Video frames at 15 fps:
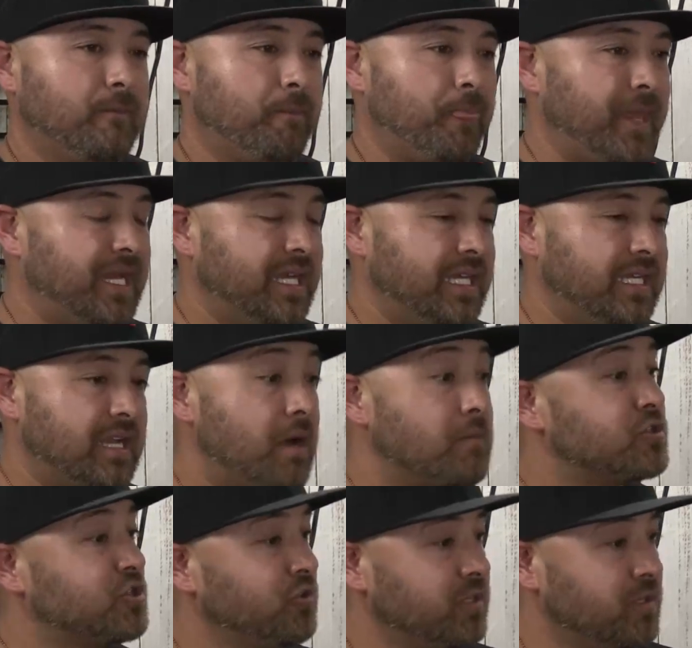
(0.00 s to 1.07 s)
And I'm
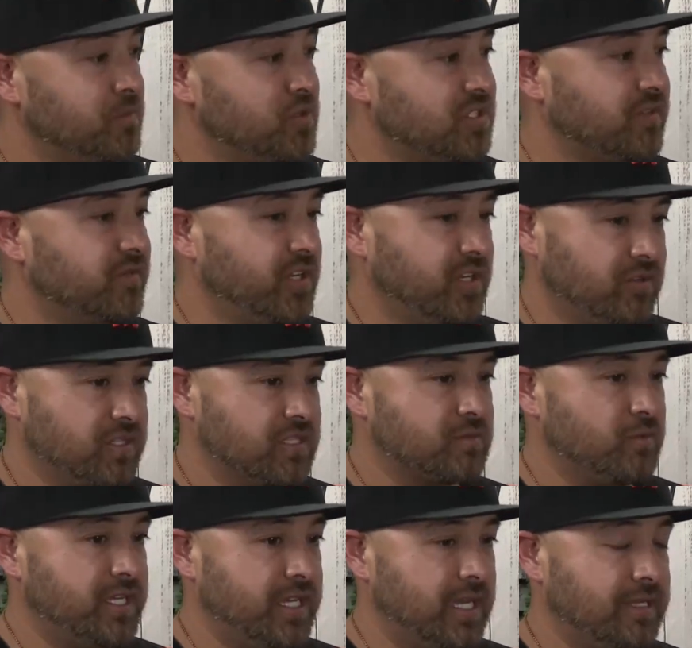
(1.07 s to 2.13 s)
shooting a music video this
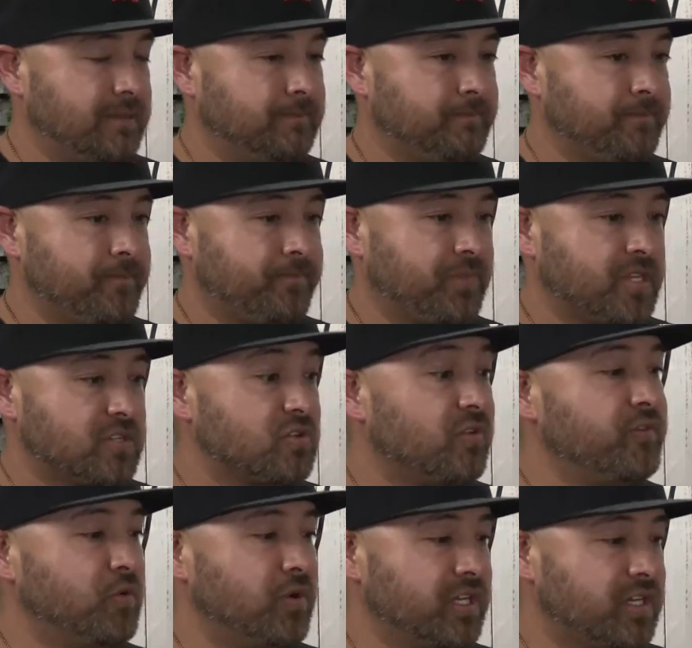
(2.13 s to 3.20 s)
weekend. So if you
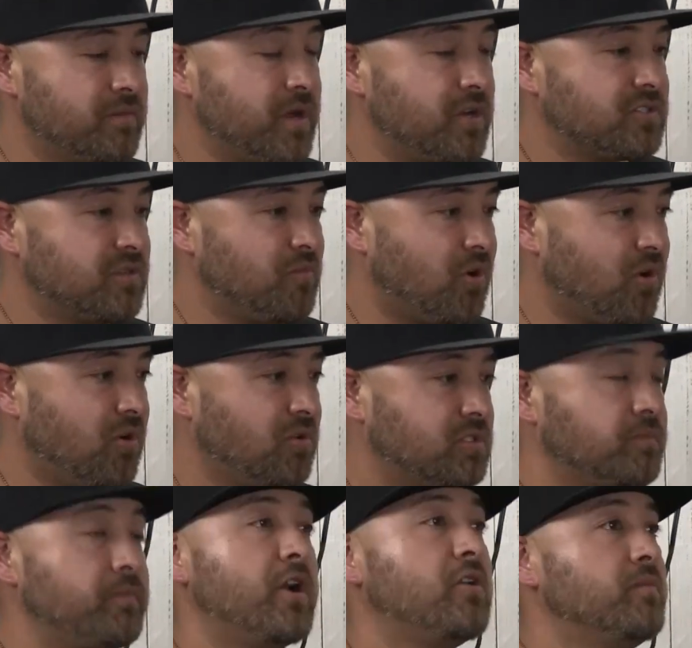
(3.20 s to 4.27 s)
want to come out tomorrow to
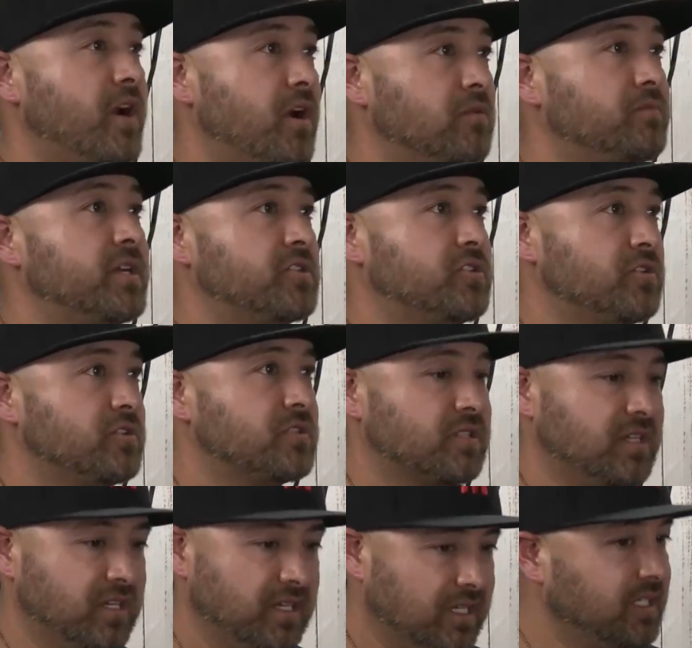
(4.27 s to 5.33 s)
Paramount Pictures,
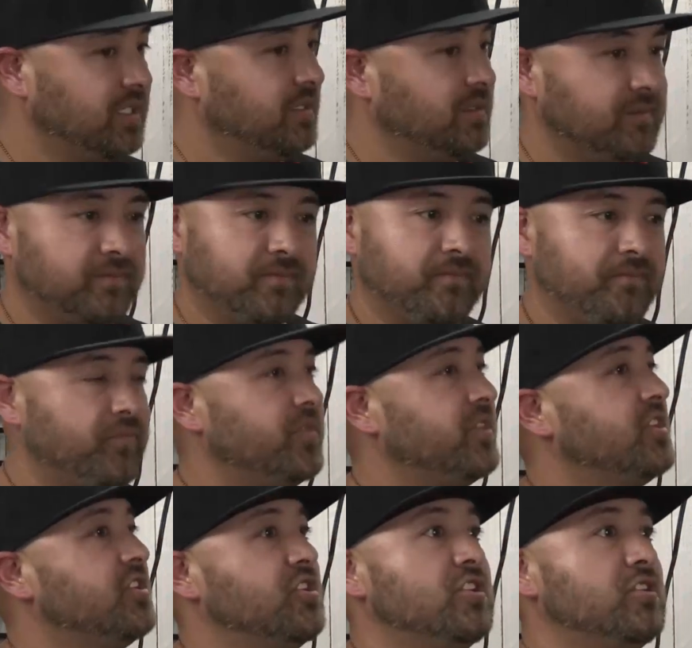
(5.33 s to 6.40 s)

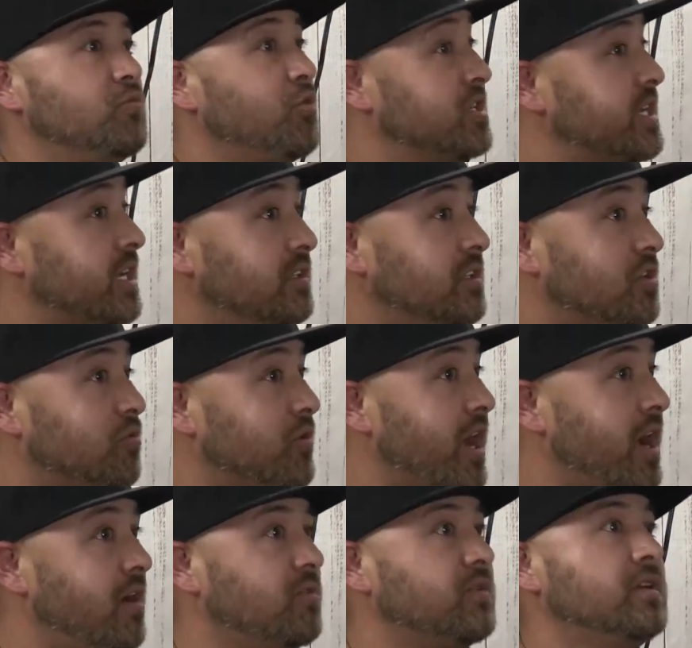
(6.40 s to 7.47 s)
you want to take a look
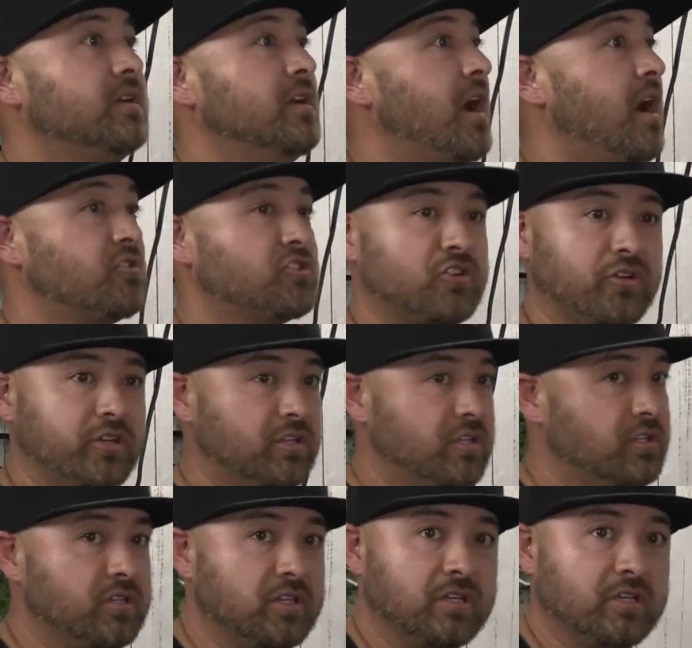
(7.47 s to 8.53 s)
around. I'll show you the,
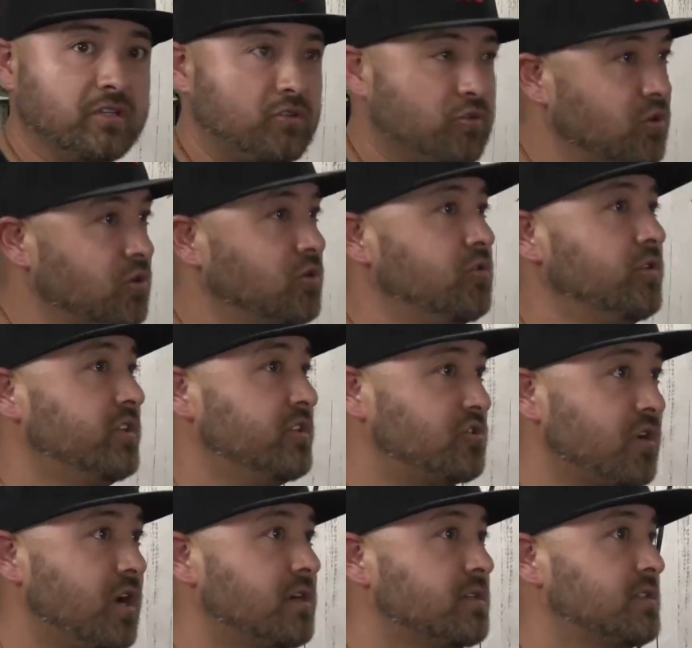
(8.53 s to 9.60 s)
the crew and the
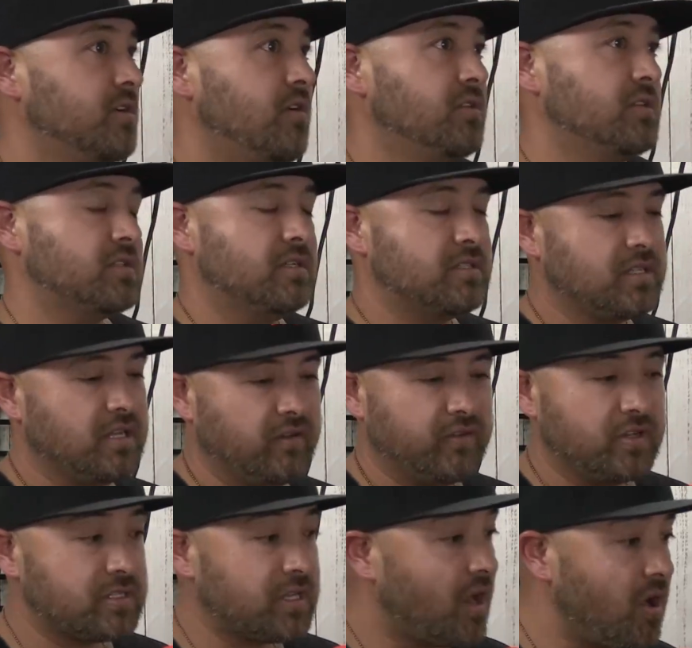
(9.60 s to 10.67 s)
trucks and all this good stuff. And I
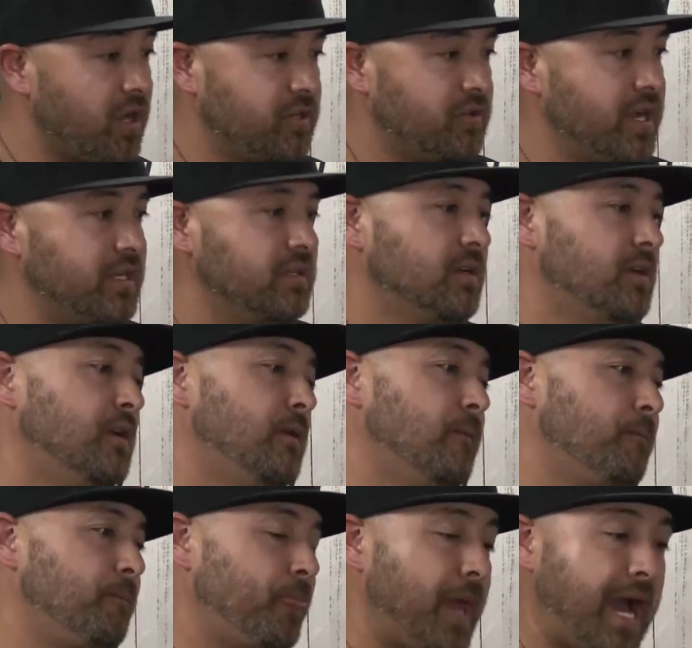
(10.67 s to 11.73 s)
was like, all right, great.
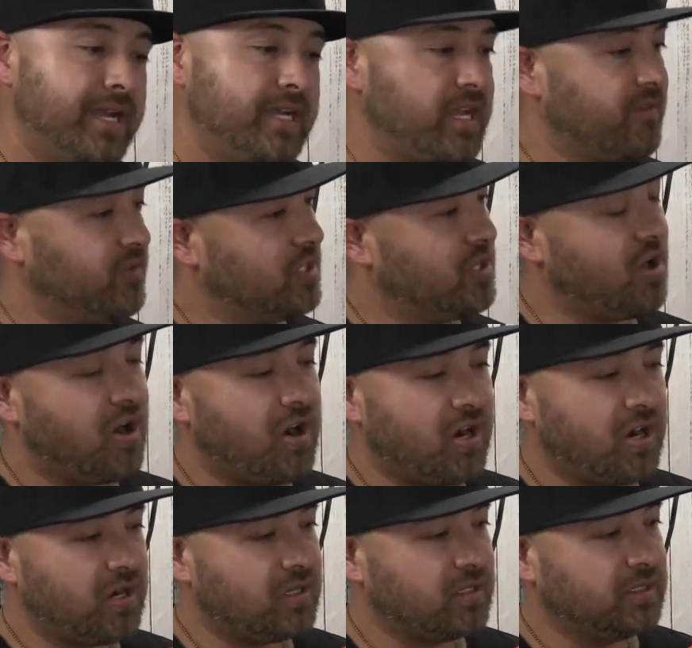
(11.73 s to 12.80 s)
I didn't have a
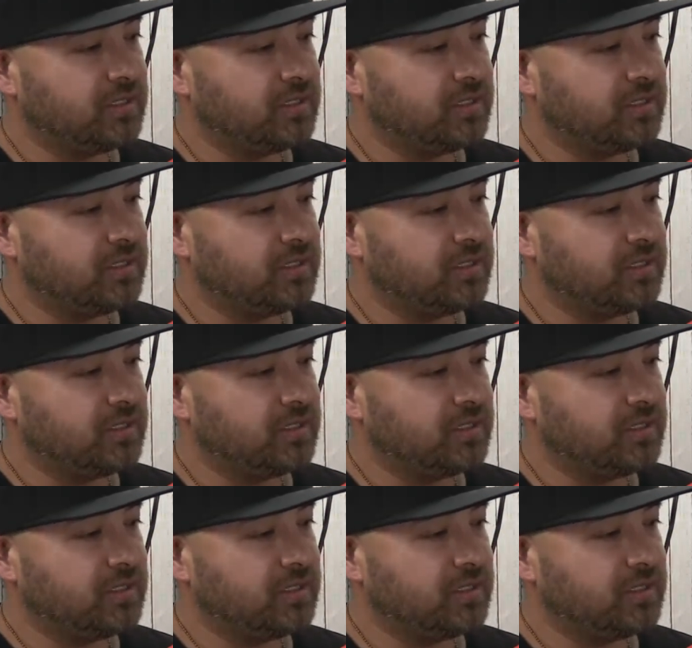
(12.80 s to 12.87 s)
car.